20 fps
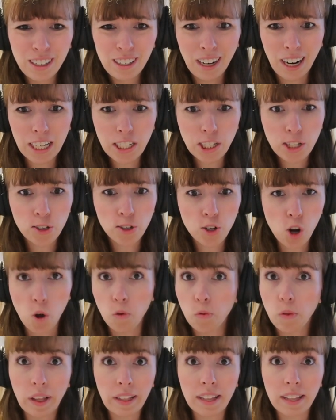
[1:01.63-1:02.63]
I
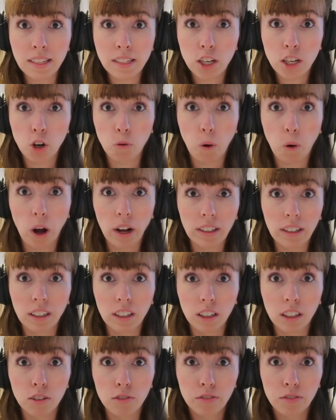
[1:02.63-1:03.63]
don't think that's going to work,
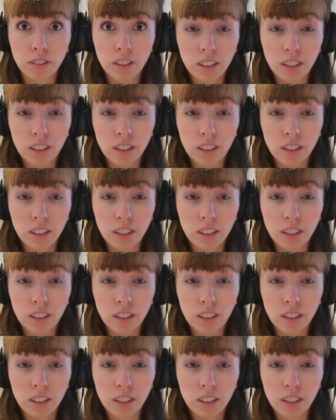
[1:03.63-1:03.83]
Lilith.